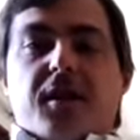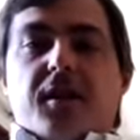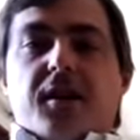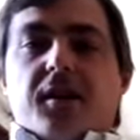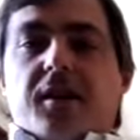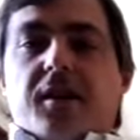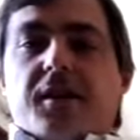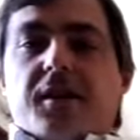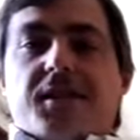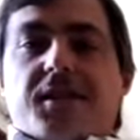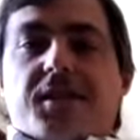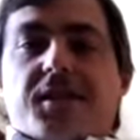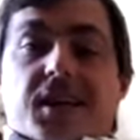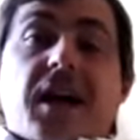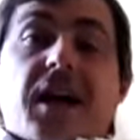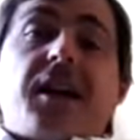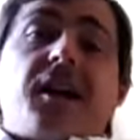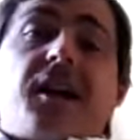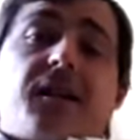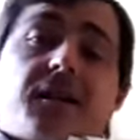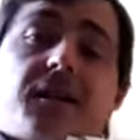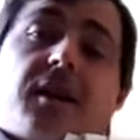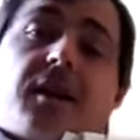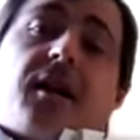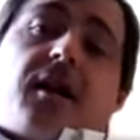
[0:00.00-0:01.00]
decided
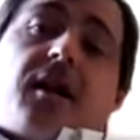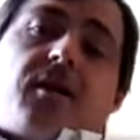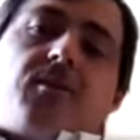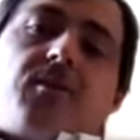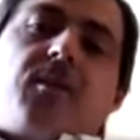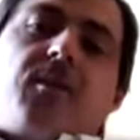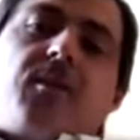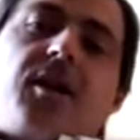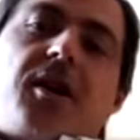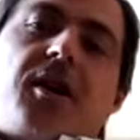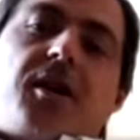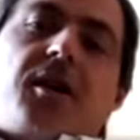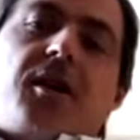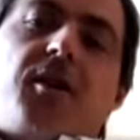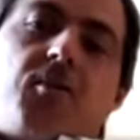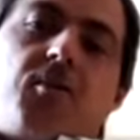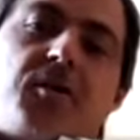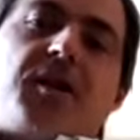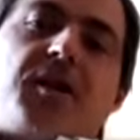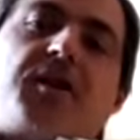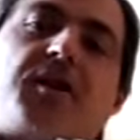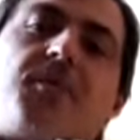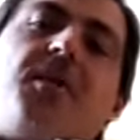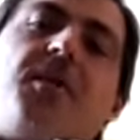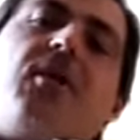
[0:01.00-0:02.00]
that it was
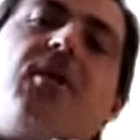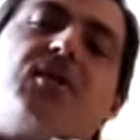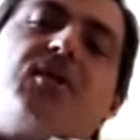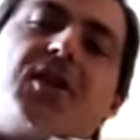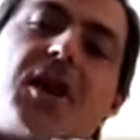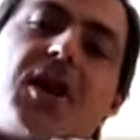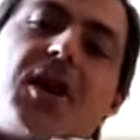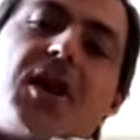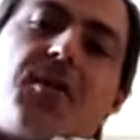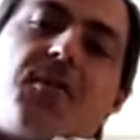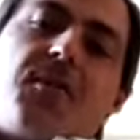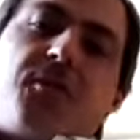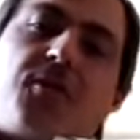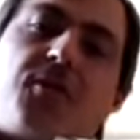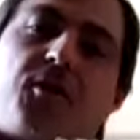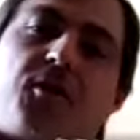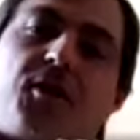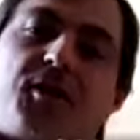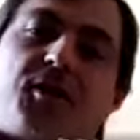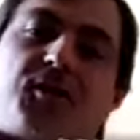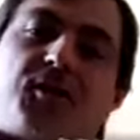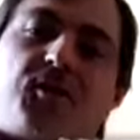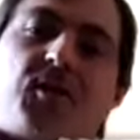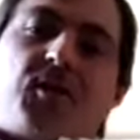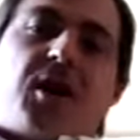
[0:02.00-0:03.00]
about time for
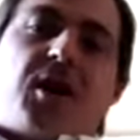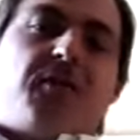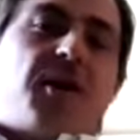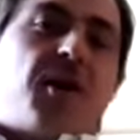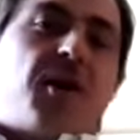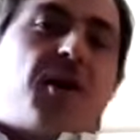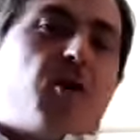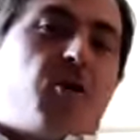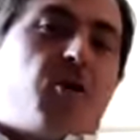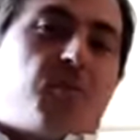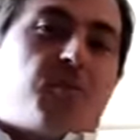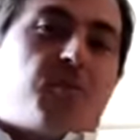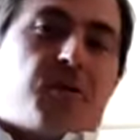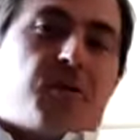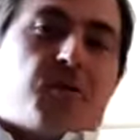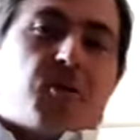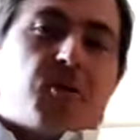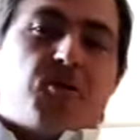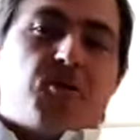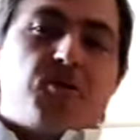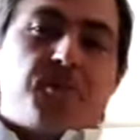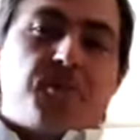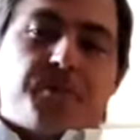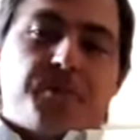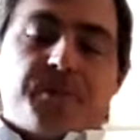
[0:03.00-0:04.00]
us to have a home in
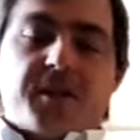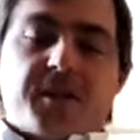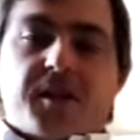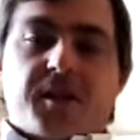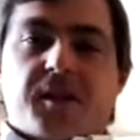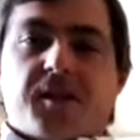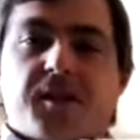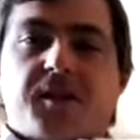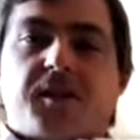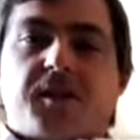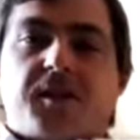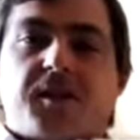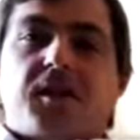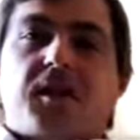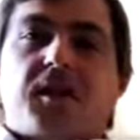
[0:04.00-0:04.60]
Rome, since